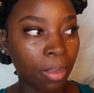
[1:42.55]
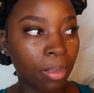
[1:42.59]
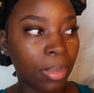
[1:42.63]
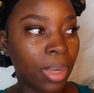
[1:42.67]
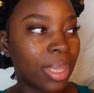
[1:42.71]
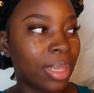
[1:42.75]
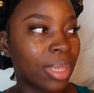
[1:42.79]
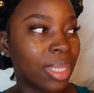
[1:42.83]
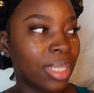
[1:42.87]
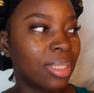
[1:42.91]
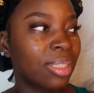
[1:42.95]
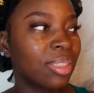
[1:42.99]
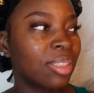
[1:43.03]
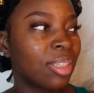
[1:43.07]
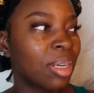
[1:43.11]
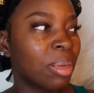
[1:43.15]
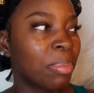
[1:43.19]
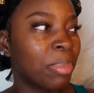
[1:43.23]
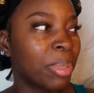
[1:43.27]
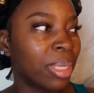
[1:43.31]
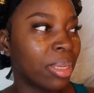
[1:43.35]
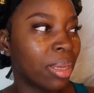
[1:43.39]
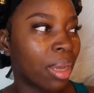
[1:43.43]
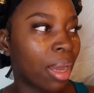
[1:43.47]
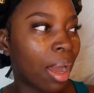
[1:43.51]
This is gonna
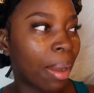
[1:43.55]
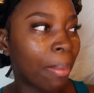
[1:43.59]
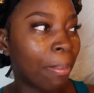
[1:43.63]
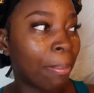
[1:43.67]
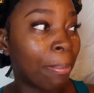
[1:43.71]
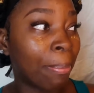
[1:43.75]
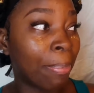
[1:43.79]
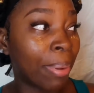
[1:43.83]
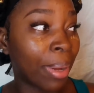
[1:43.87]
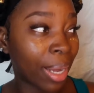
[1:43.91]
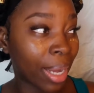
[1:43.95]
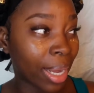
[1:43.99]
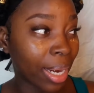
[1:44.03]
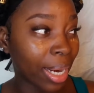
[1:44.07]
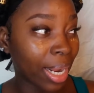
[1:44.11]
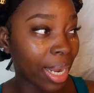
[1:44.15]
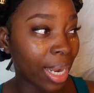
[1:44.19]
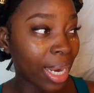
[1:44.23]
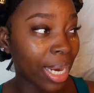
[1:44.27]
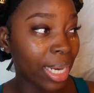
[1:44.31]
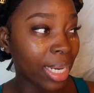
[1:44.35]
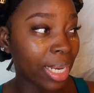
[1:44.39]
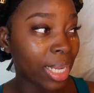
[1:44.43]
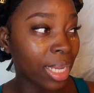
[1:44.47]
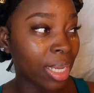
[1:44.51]
be a bad
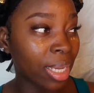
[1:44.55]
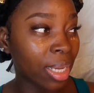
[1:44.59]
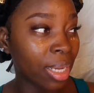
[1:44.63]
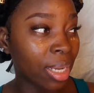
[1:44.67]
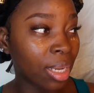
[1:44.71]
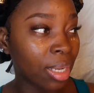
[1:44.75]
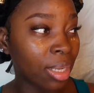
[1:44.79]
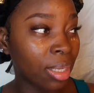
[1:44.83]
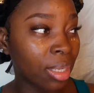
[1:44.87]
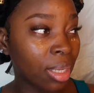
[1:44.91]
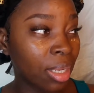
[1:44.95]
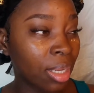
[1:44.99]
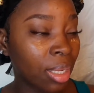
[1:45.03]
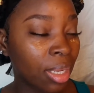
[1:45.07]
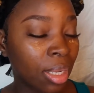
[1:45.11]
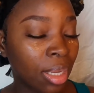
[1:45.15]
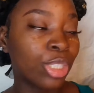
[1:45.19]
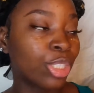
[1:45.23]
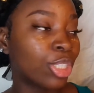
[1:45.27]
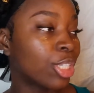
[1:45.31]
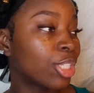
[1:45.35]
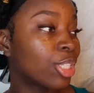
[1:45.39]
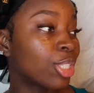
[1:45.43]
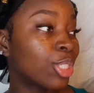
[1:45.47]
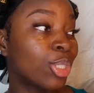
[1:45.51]
idea. I'm
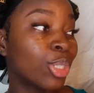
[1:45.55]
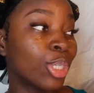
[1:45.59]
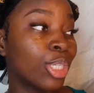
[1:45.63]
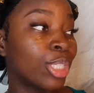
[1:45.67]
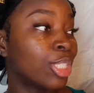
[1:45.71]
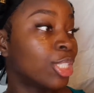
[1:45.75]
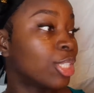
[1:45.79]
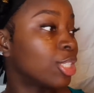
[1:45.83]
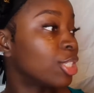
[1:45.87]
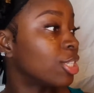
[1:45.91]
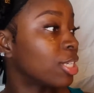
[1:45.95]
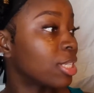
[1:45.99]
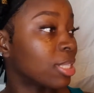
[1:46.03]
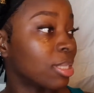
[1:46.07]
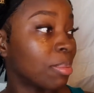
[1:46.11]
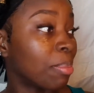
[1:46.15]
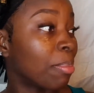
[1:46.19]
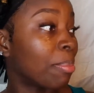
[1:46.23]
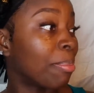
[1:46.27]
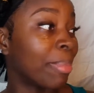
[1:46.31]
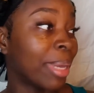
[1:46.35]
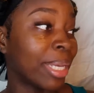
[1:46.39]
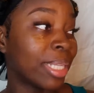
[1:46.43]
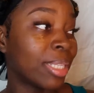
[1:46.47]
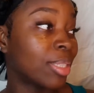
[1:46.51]
just going to
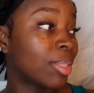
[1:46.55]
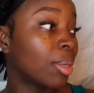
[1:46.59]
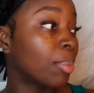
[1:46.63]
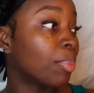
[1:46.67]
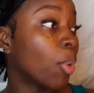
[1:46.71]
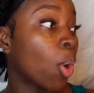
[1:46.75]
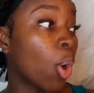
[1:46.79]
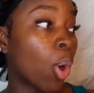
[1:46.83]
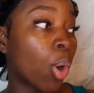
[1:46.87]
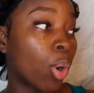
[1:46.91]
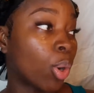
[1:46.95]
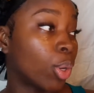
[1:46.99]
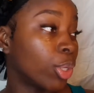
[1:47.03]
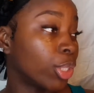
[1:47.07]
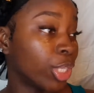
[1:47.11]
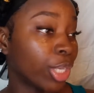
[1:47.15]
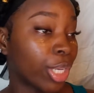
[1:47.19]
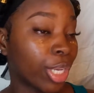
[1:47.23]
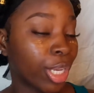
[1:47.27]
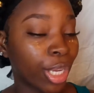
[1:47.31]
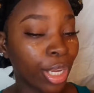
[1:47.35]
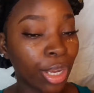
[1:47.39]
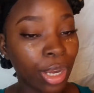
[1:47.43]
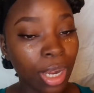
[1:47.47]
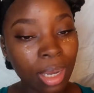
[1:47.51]
mess up all your
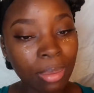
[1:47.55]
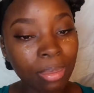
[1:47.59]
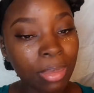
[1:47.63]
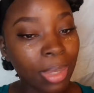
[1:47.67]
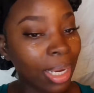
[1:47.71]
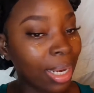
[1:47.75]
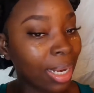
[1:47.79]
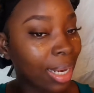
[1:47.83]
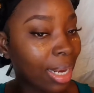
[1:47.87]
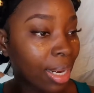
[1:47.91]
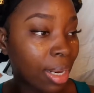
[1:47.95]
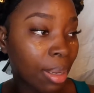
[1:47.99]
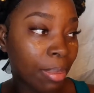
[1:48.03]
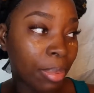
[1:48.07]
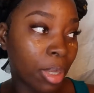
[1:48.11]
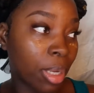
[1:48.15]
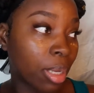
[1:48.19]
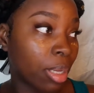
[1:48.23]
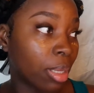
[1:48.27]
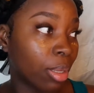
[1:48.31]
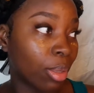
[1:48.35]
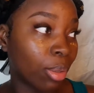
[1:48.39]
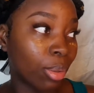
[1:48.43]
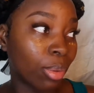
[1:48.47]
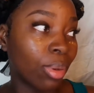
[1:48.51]
hair. I'm glad I'm not
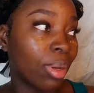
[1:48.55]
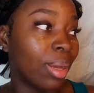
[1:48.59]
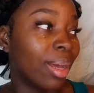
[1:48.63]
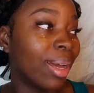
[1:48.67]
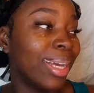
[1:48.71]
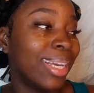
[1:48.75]
you.